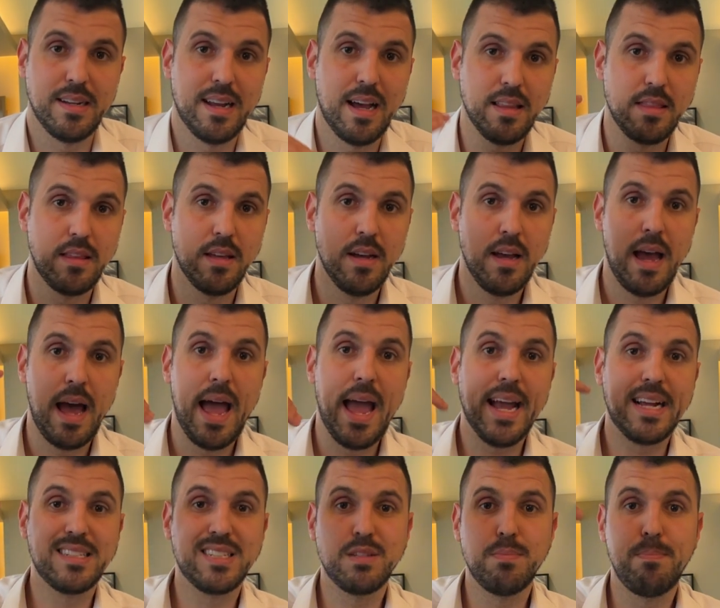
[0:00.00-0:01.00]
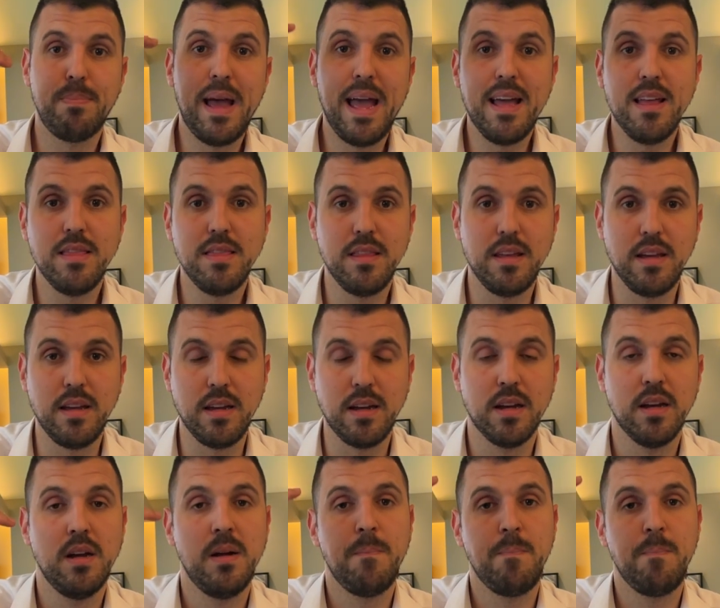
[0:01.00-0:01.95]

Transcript: not expanding